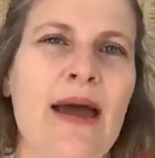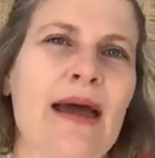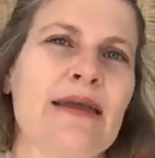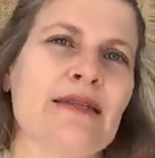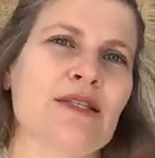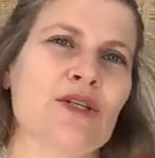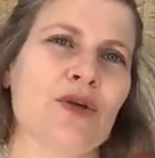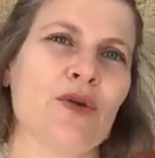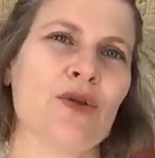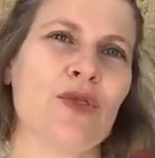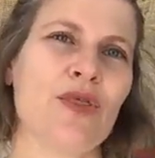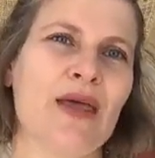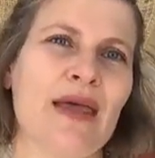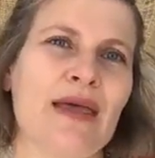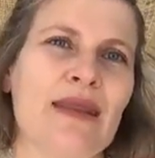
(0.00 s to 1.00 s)
And so
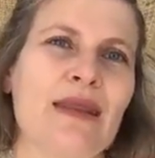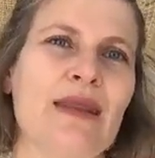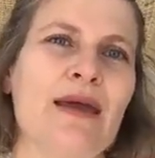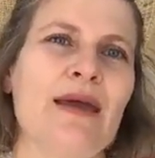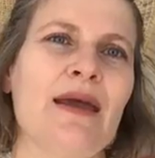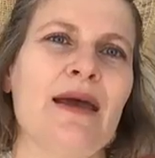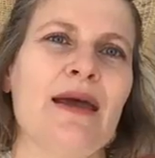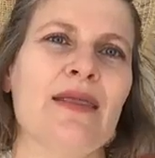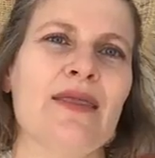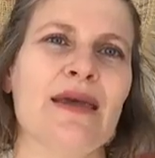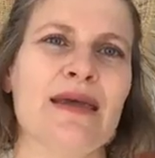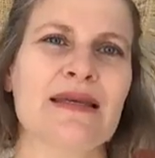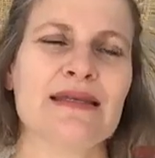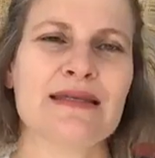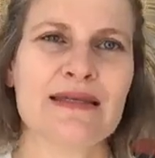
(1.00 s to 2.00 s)
then
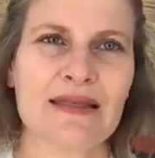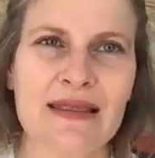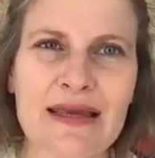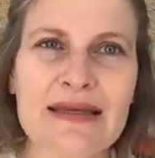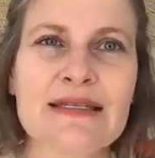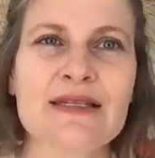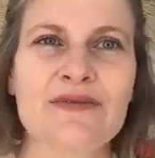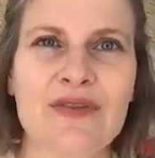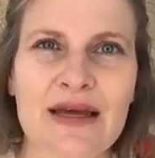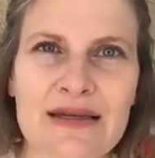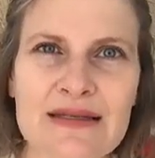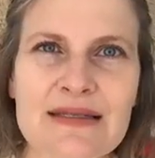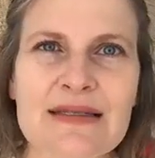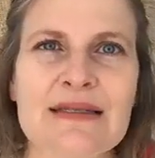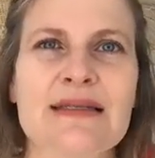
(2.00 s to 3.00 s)
there's less of that
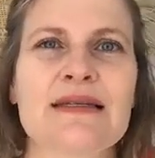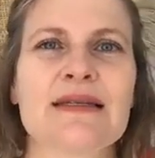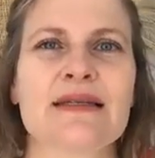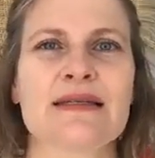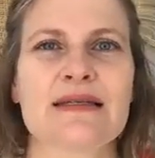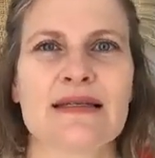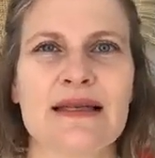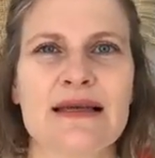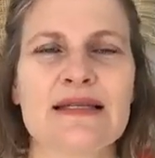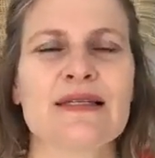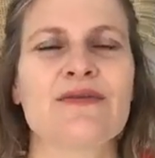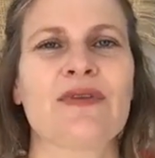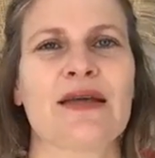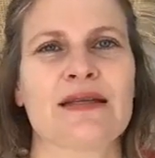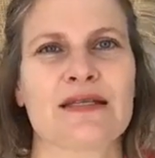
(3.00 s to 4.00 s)
assistance, less
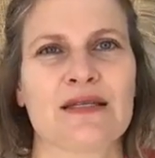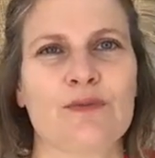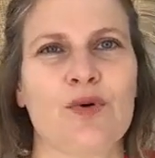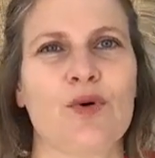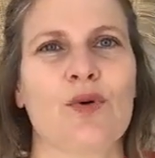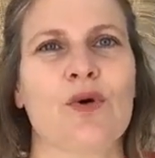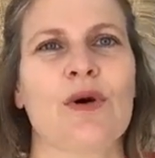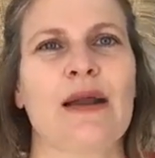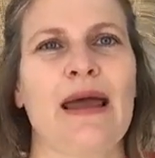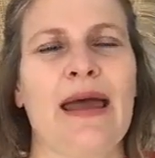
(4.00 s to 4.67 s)
of that support,